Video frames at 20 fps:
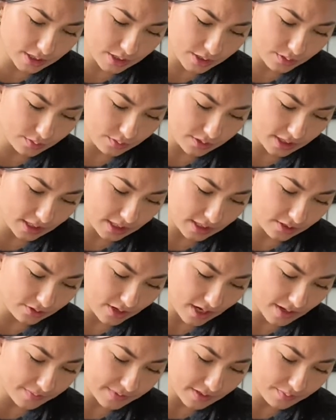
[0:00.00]
to need
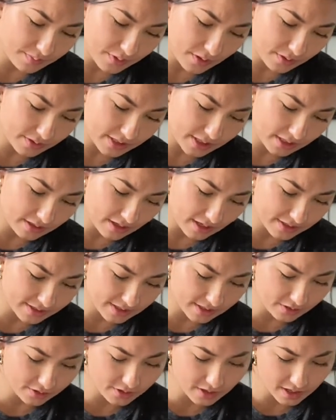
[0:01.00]
grams of protein. That's
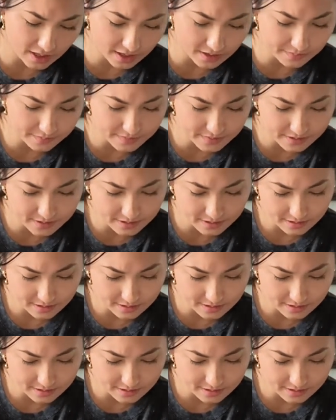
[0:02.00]
in grams.